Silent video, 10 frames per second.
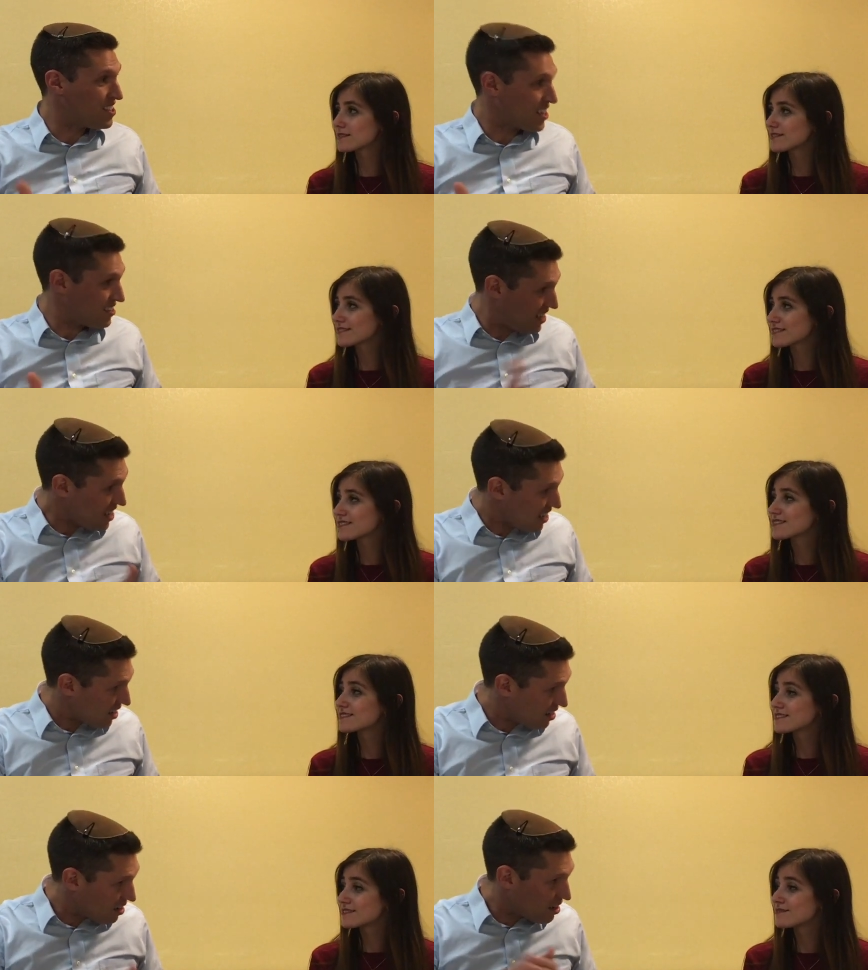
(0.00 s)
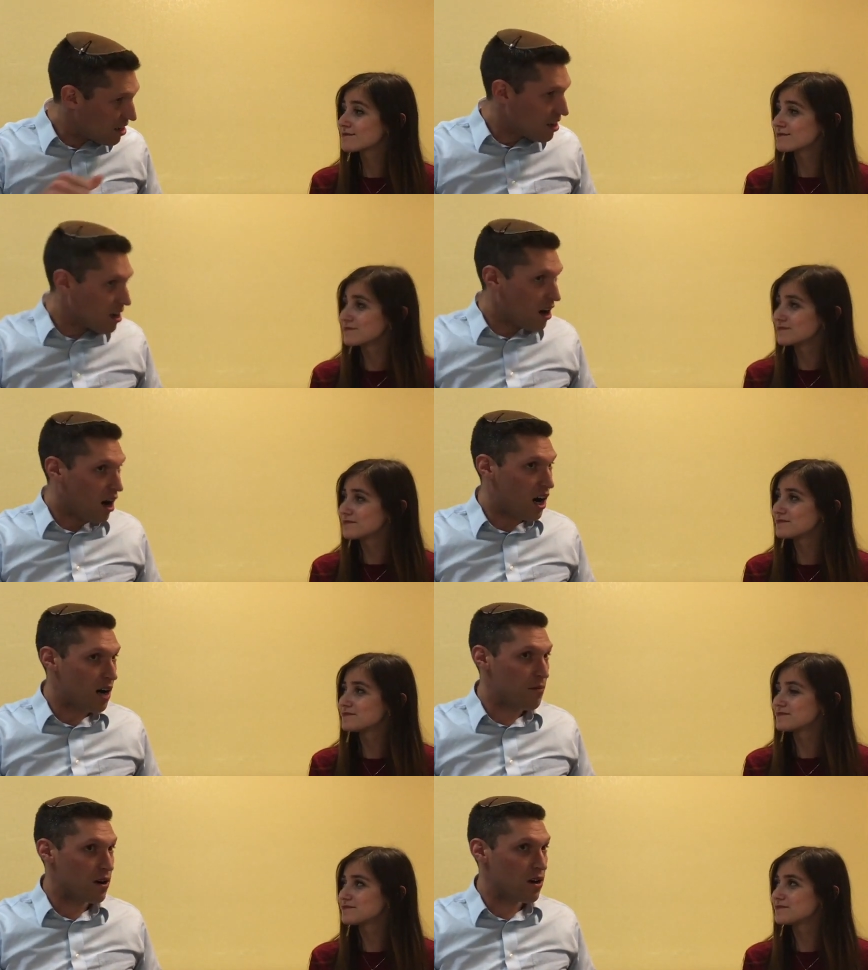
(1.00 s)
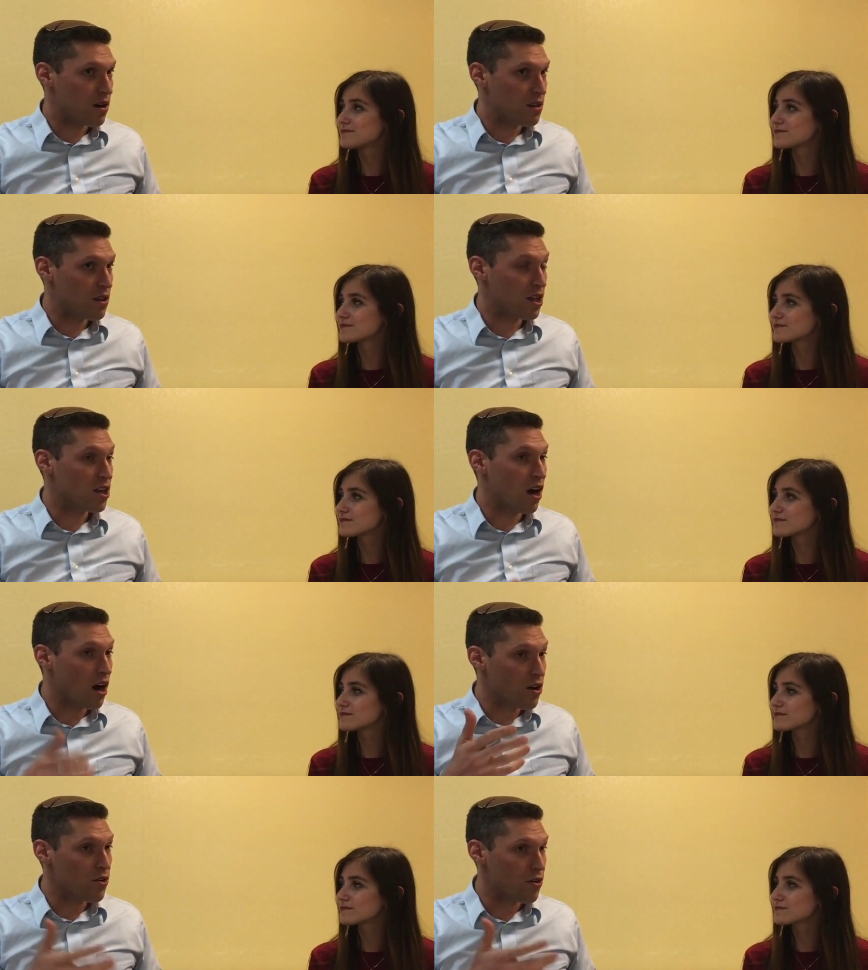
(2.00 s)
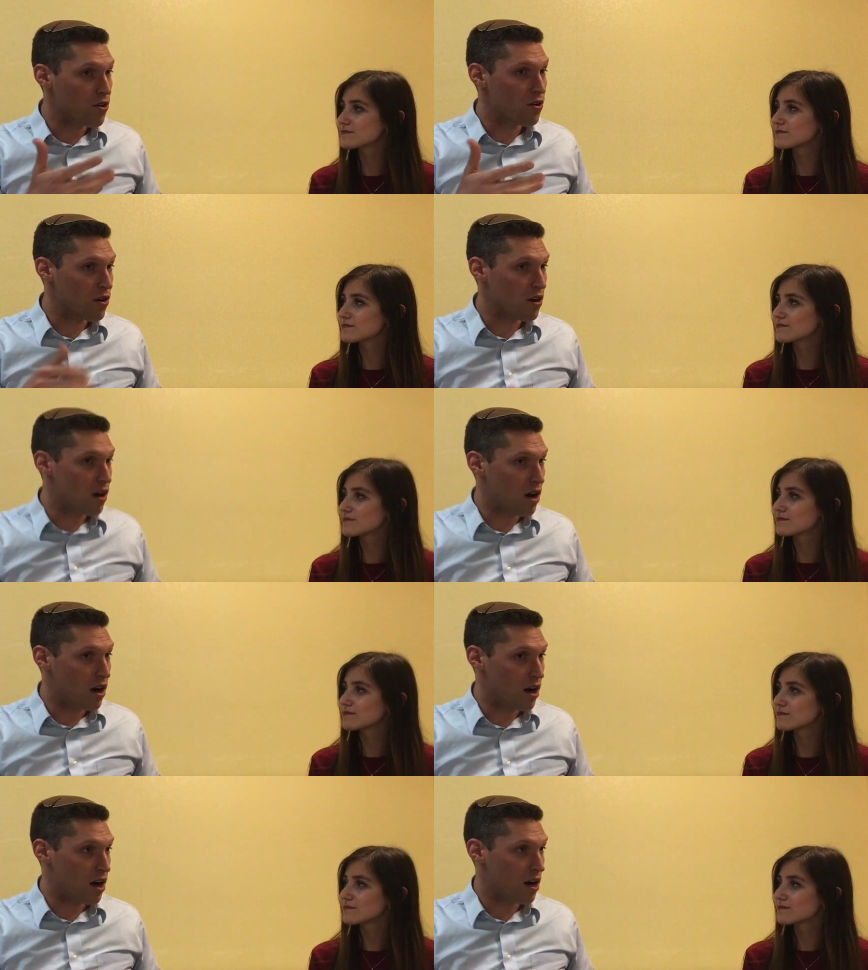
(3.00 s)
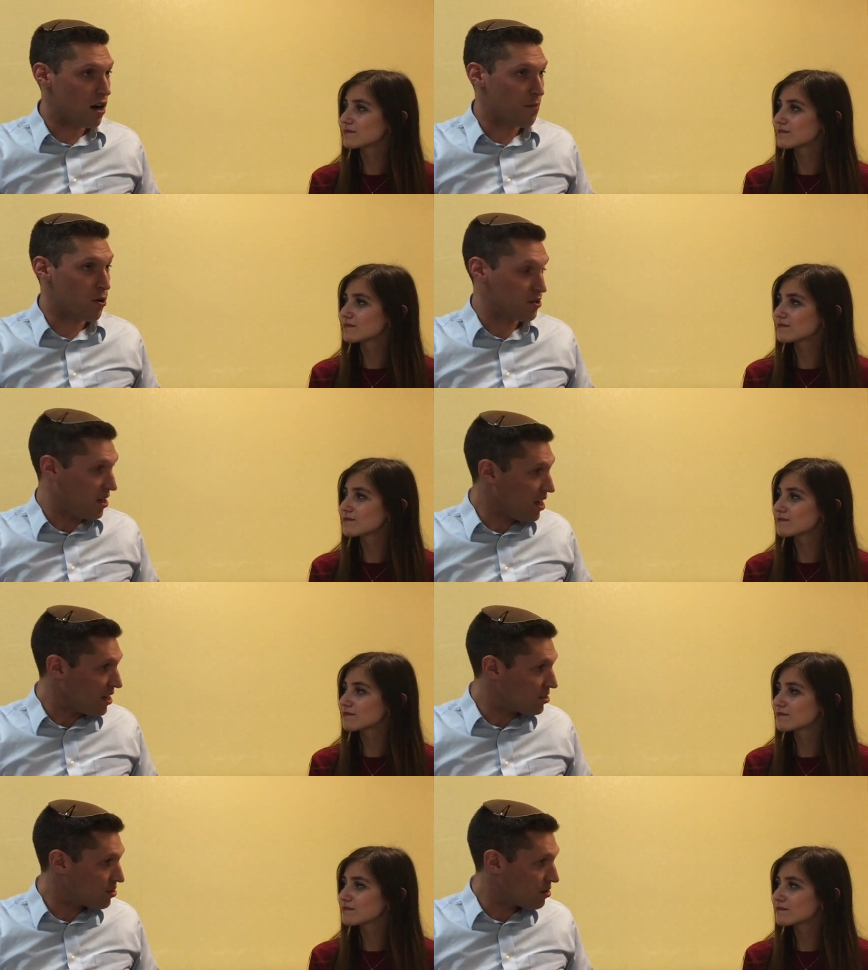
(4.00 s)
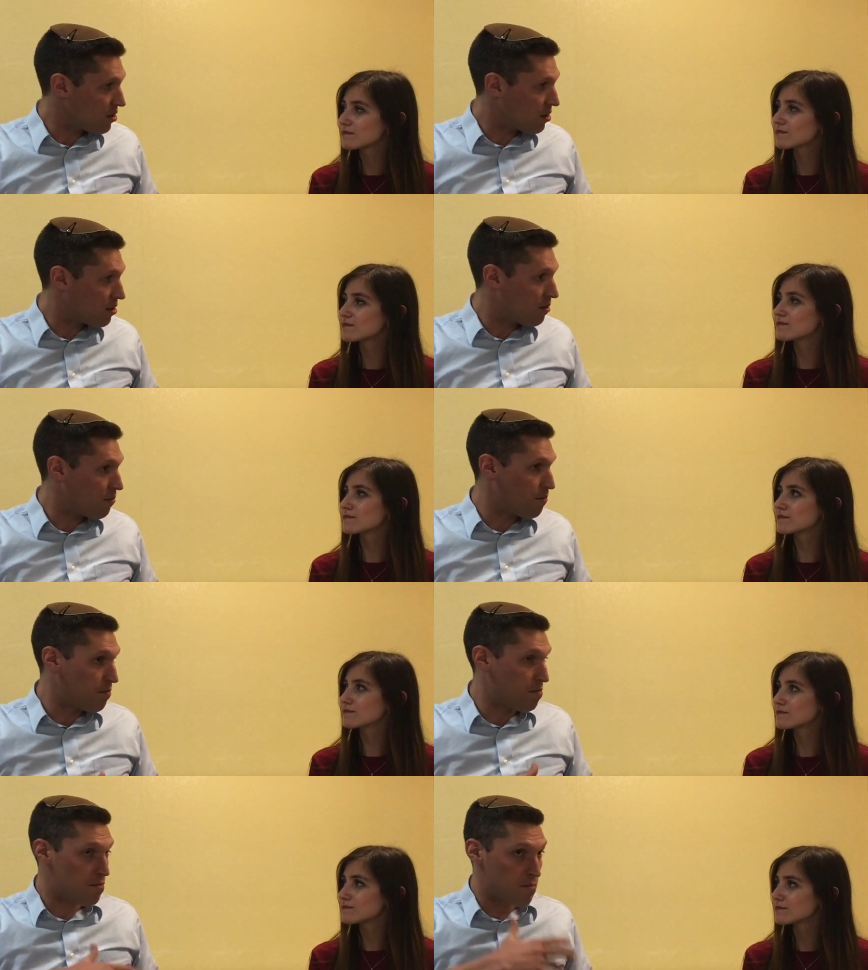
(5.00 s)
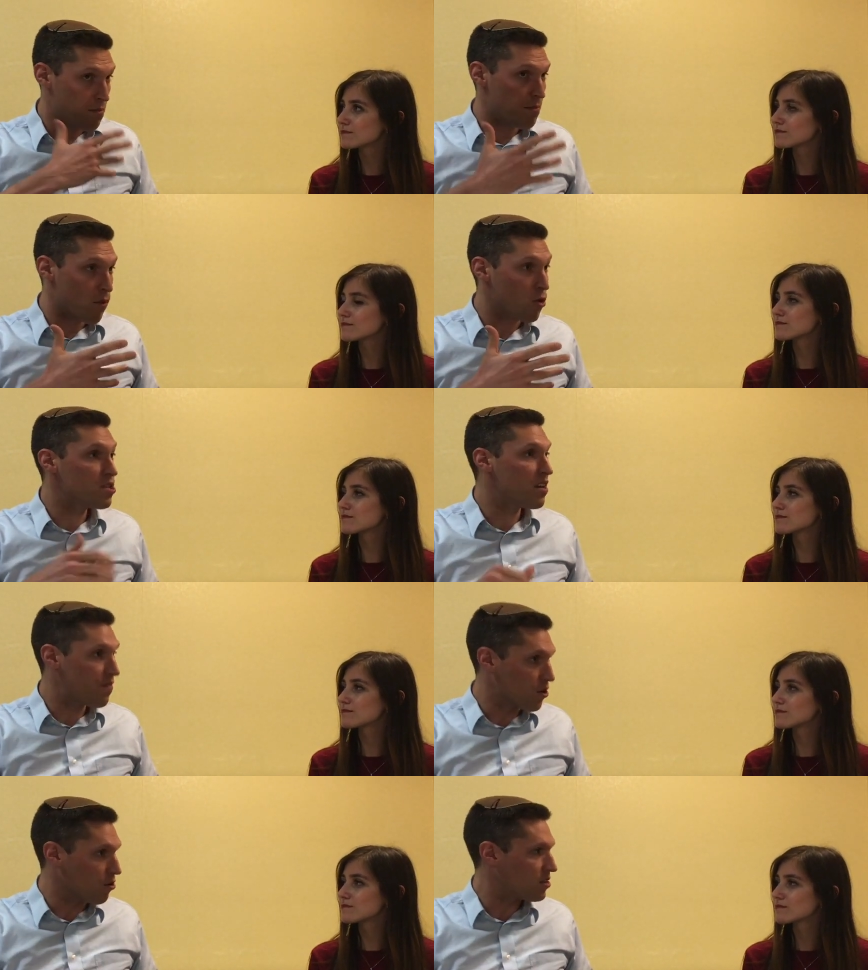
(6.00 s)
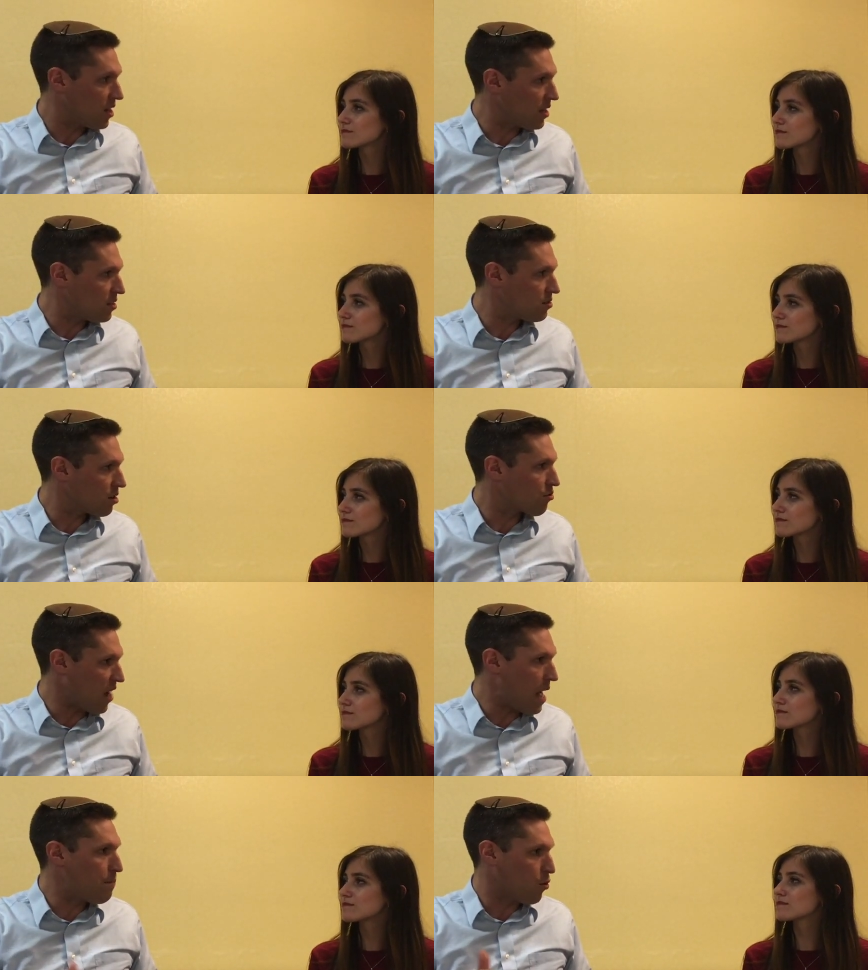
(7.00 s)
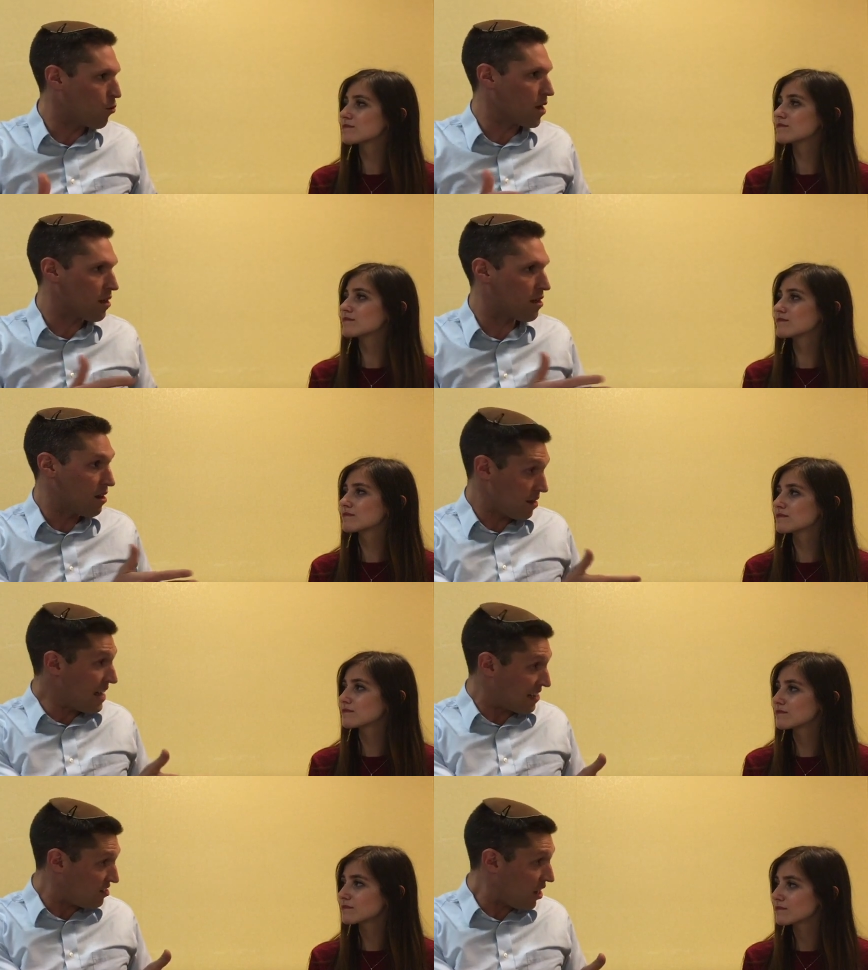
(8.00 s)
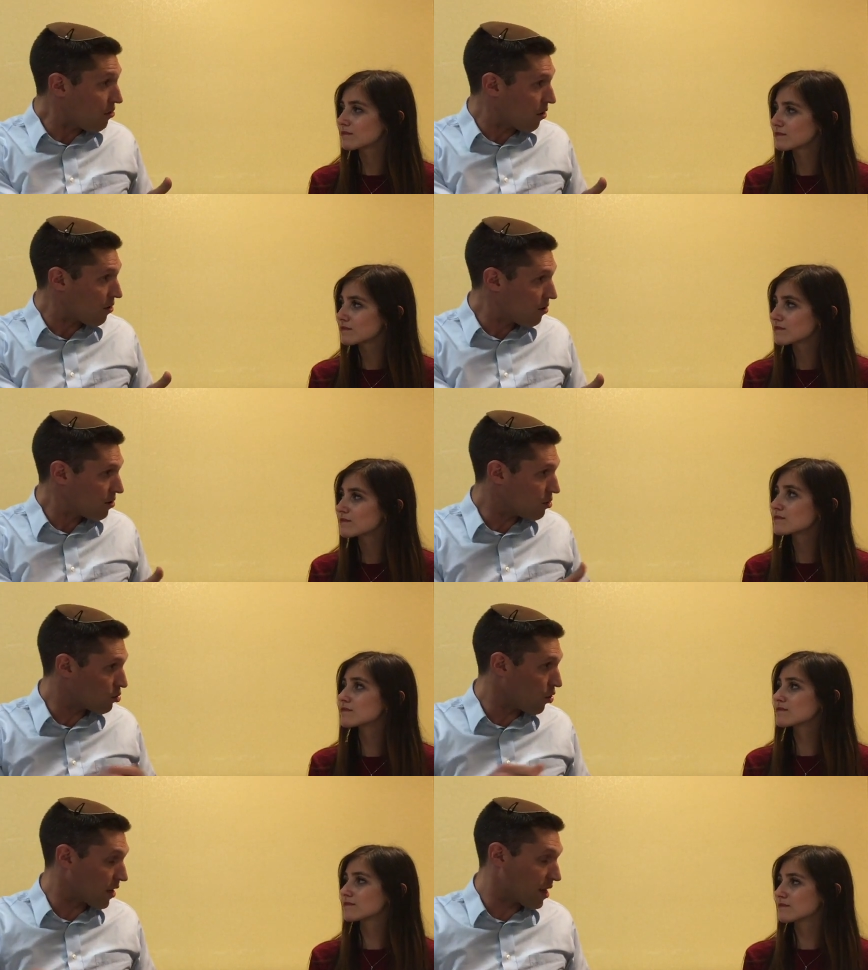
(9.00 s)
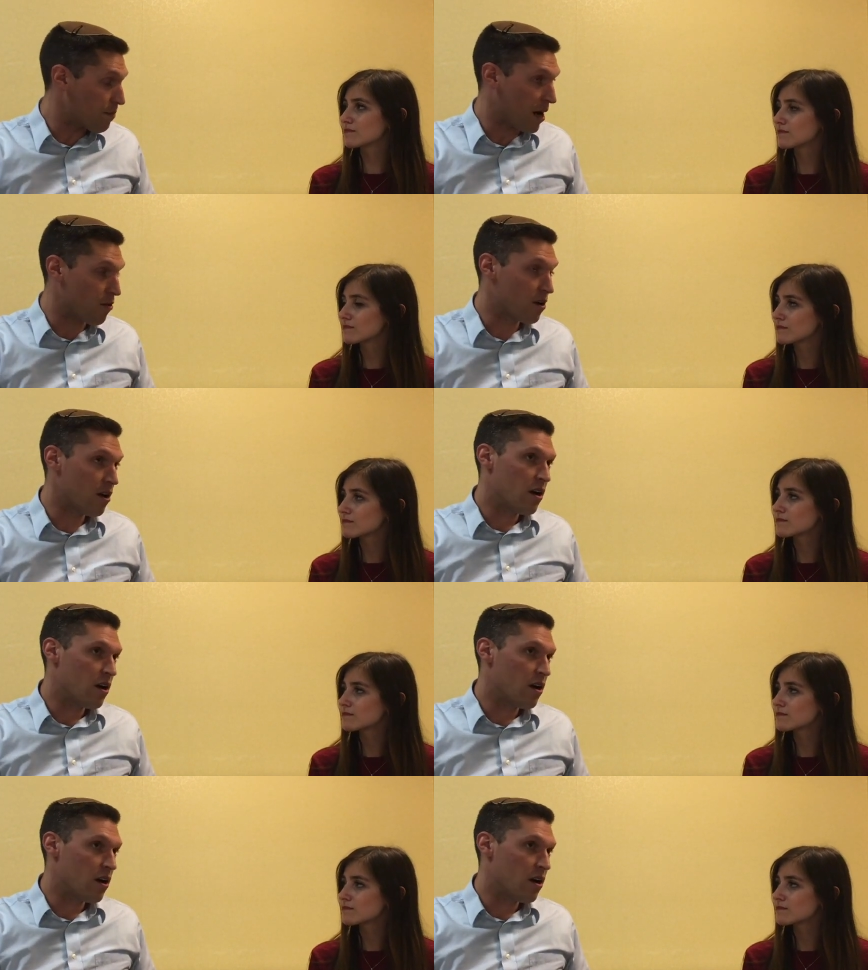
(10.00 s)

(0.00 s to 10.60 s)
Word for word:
Speaker 1: 16, mm-hmm. um, the younger uh, a person is, the more difficult it is to grapple with that terror you're talking about.